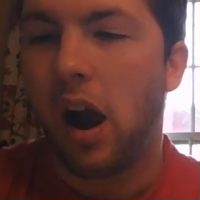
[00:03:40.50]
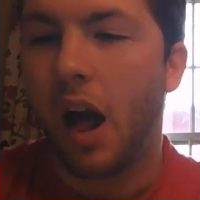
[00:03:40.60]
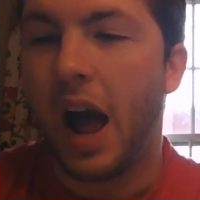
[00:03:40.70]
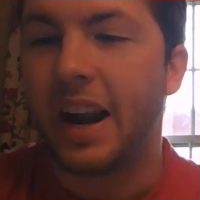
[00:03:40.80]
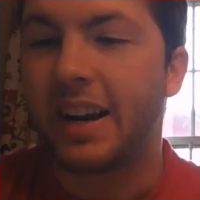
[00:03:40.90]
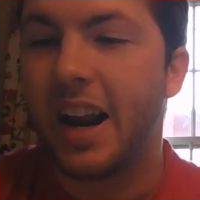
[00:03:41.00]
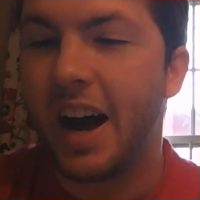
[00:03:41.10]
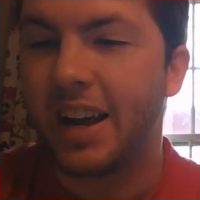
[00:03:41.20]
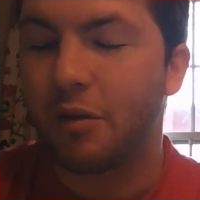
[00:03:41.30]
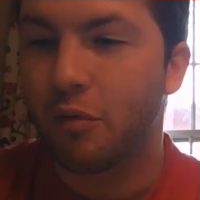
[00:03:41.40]
At
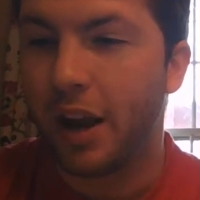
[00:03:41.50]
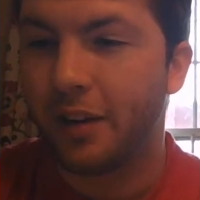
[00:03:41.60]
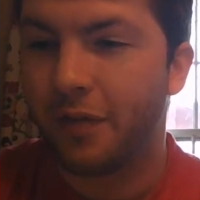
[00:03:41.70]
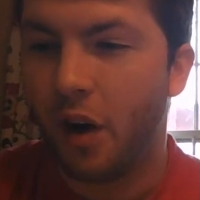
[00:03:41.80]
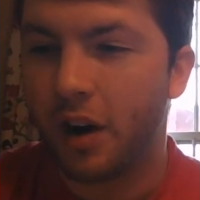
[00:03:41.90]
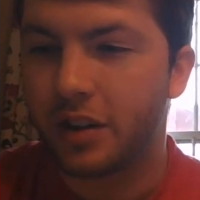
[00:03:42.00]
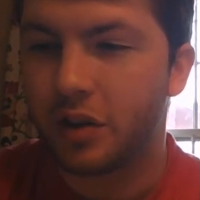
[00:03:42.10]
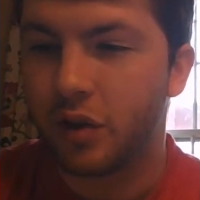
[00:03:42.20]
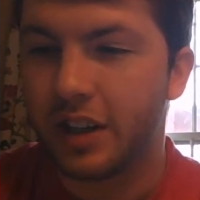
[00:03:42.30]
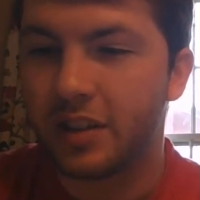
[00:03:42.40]
night, rainforest
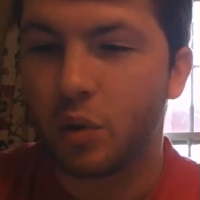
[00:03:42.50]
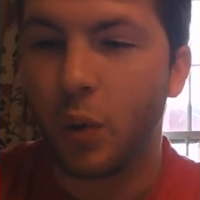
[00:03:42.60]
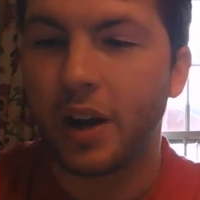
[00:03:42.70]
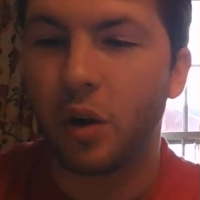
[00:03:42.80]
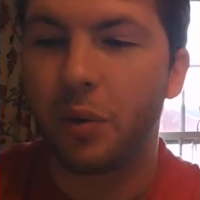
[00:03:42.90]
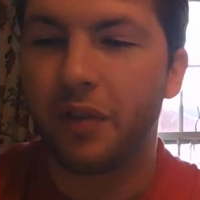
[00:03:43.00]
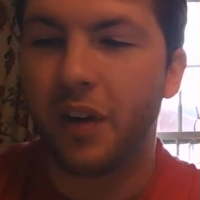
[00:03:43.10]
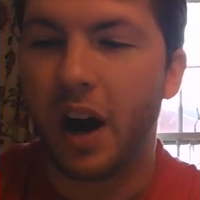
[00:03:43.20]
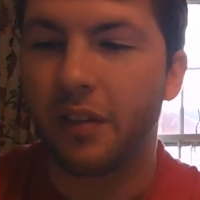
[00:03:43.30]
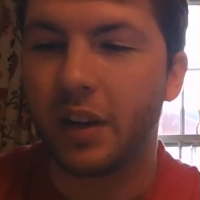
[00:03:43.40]
trees twinkle with
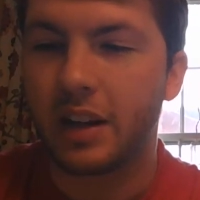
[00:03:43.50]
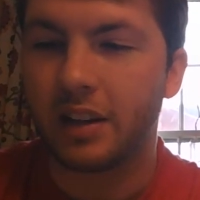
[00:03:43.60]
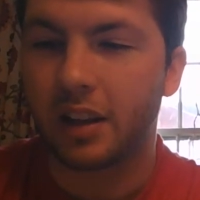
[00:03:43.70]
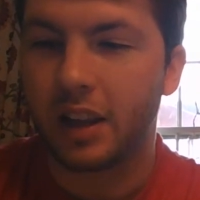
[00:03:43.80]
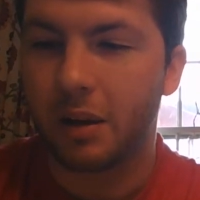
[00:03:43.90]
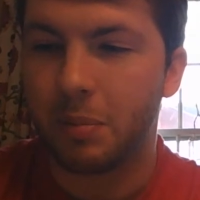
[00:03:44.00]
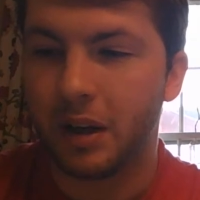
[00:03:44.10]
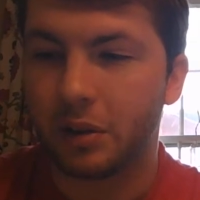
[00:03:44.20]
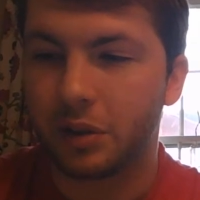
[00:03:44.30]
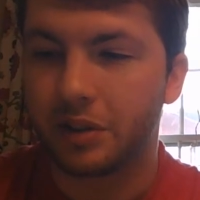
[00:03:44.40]
fireflies and click
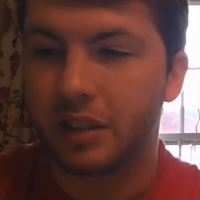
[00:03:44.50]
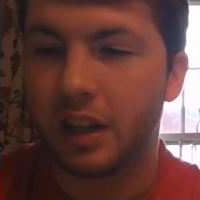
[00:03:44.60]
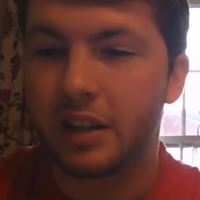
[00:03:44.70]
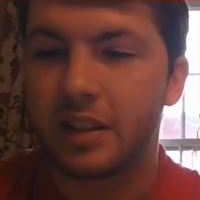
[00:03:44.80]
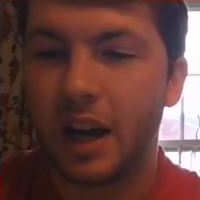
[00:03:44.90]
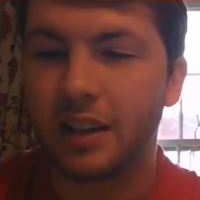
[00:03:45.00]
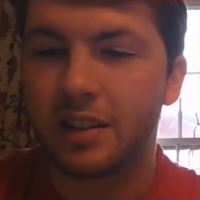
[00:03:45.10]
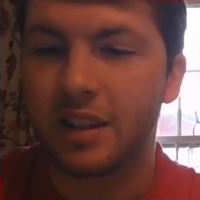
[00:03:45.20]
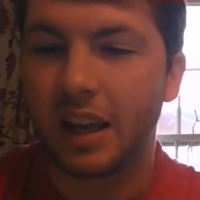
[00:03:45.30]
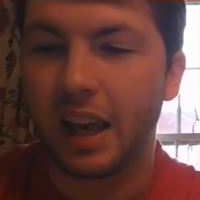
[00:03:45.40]
beetles.
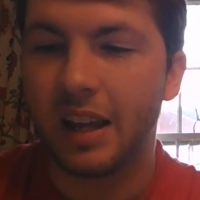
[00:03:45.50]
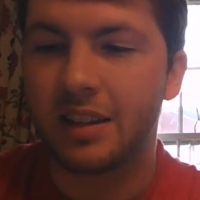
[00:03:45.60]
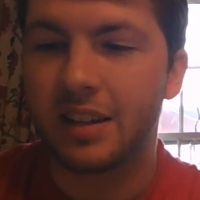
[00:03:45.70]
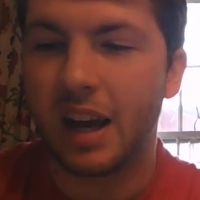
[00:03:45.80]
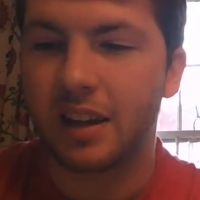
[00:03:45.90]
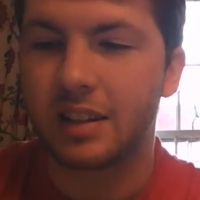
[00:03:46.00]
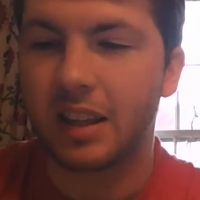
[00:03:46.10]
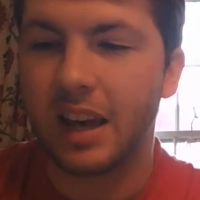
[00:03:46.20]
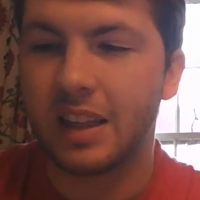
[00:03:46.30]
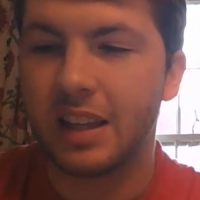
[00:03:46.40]
Scientists think insects
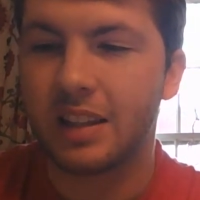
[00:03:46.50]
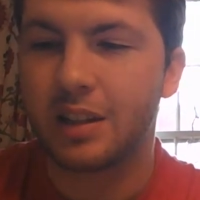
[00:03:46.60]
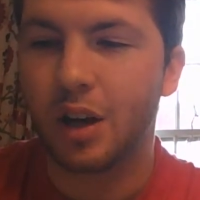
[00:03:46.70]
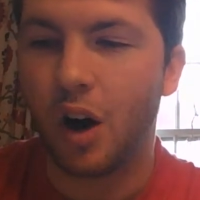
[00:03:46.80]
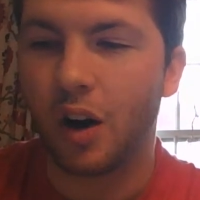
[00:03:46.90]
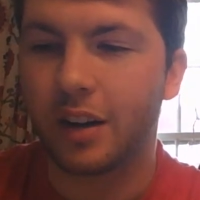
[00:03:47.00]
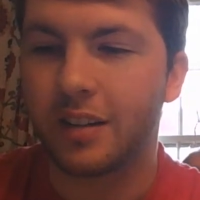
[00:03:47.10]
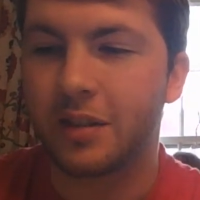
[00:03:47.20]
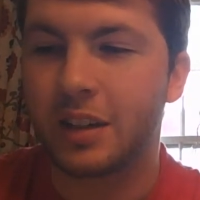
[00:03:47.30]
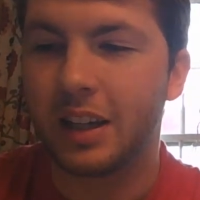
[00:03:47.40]
like these talk
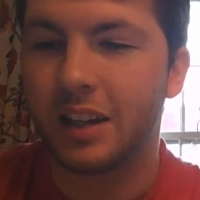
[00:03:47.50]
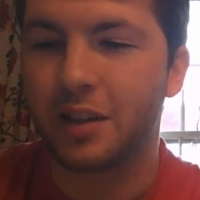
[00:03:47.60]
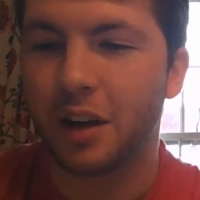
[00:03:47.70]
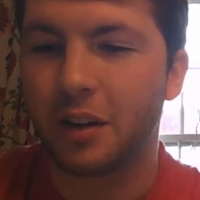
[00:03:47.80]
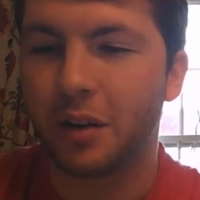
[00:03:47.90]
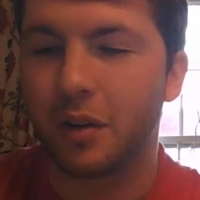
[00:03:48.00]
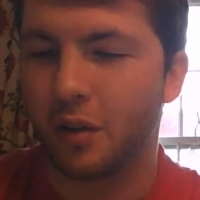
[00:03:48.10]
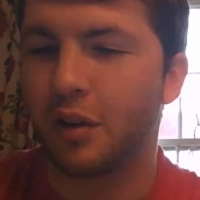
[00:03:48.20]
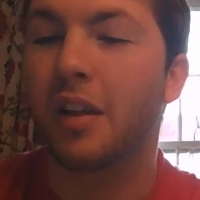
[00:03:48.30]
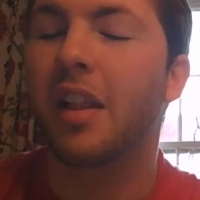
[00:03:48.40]
to each other.
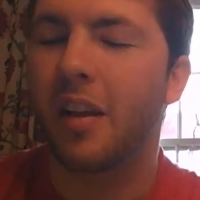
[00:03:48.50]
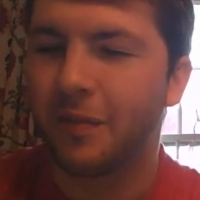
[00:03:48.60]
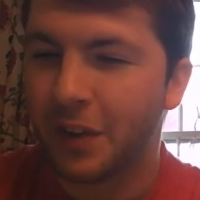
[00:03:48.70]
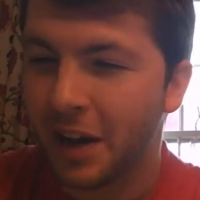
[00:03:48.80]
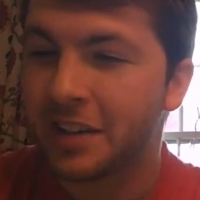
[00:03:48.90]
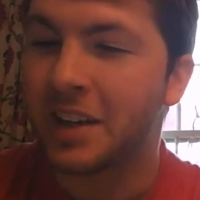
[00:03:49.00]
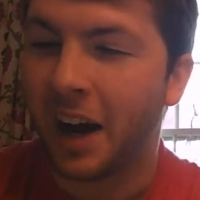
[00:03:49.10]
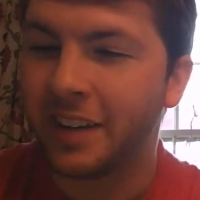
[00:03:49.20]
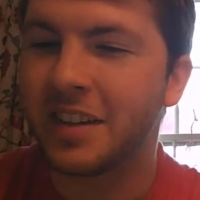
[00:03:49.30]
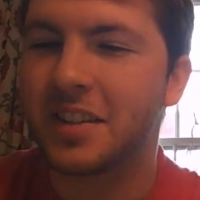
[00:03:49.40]

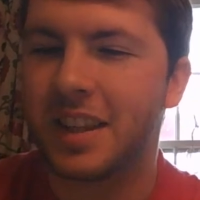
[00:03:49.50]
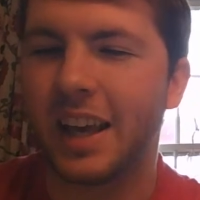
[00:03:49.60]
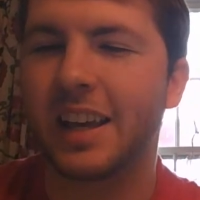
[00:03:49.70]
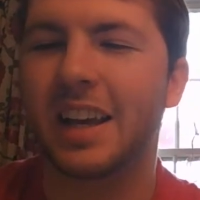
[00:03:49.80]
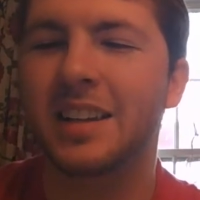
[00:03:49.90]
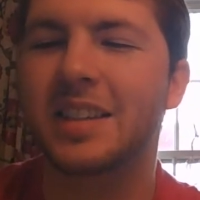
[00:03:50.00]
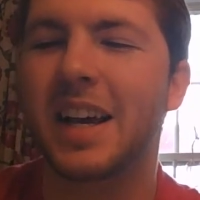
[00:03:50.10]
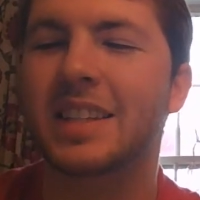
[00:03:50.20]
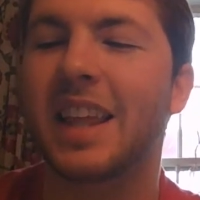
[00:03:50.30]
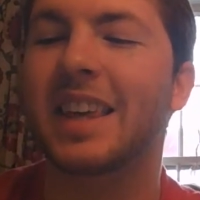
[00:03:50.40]
Scientists think
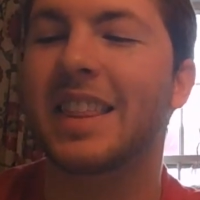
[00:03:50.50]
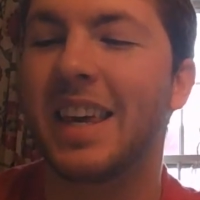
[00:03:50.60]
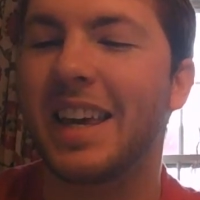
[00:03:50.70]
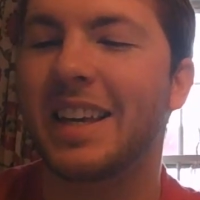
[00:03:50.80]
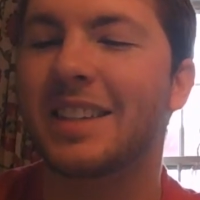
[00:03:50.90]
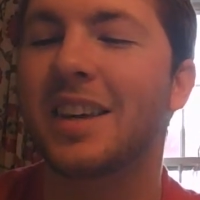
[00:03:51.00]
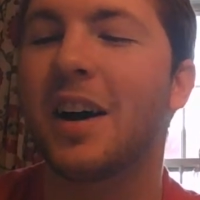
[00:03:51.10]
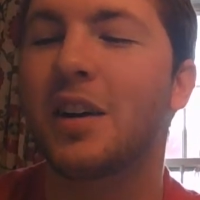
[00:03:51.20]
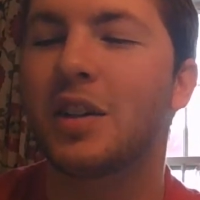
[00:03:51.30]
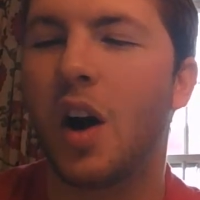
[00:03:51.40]
insects like these
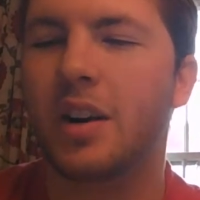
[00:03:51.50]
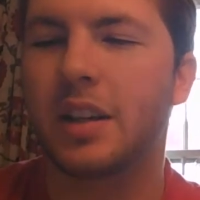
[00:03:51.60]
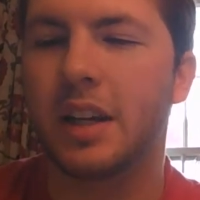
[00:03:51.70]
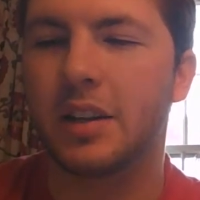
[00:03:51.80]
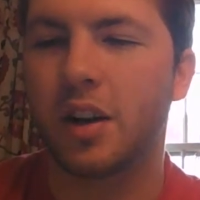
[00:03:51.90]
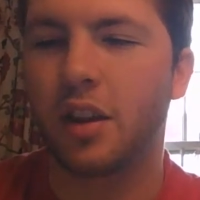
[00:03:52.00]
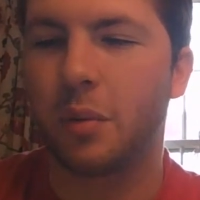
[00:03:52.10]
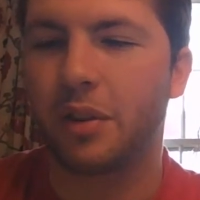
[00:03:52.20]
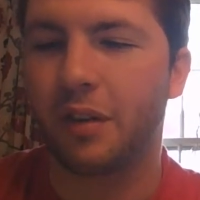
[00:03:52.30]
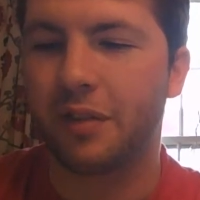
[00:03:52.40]
talk to each other
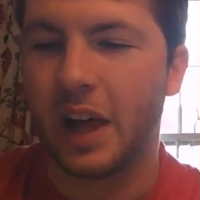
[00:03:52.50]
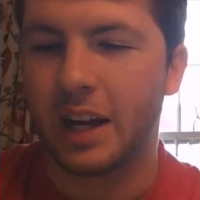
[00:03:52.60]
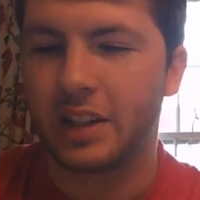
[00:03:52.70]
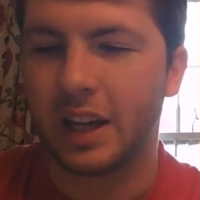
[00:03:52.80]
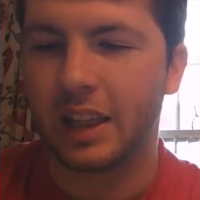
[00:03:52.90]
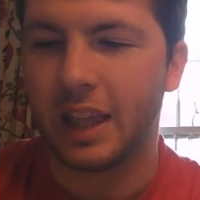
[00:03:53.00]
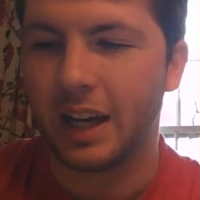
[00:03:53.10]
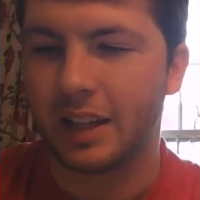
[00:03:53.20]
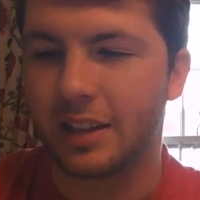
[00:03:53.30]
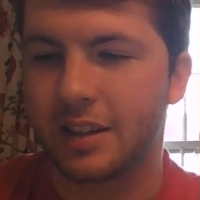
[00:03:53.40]
with their flashing
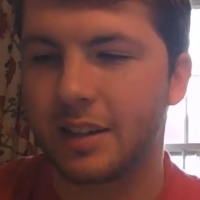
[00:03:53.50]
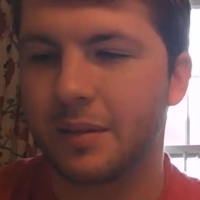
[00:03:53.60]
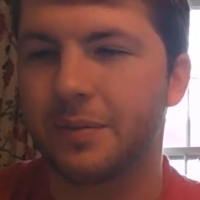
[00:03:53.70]
lights.